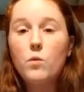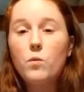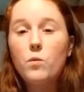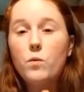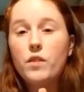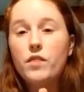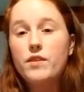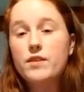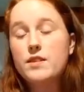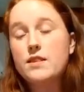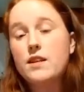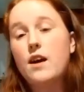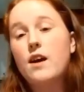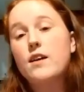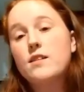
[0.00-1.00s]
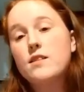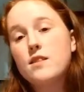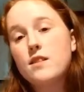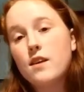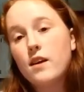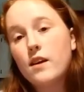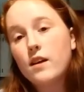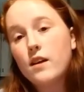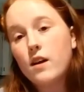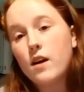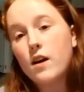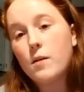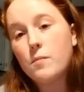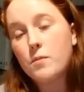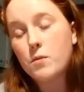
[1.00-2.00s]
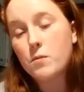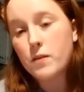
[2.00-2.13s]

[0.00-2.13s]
with the size thing, the